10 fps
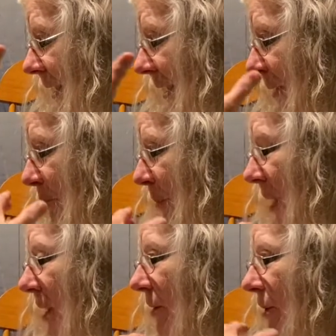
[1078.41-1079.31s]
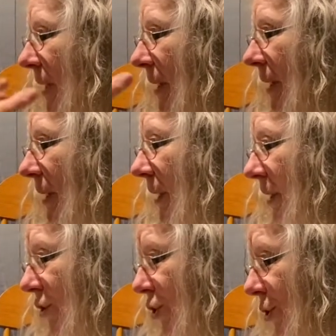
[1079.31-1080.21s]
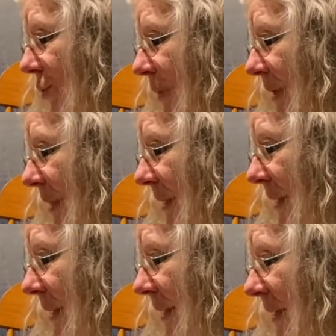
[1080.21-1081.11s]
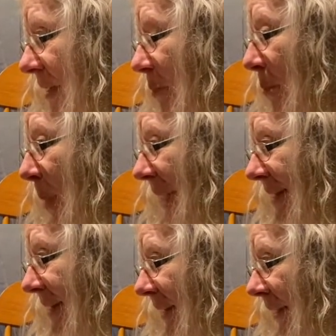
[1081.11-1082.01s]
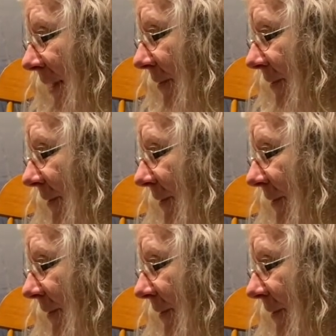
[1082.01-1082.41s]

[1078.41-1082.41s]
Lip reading: and Monarch chooses its best leaf.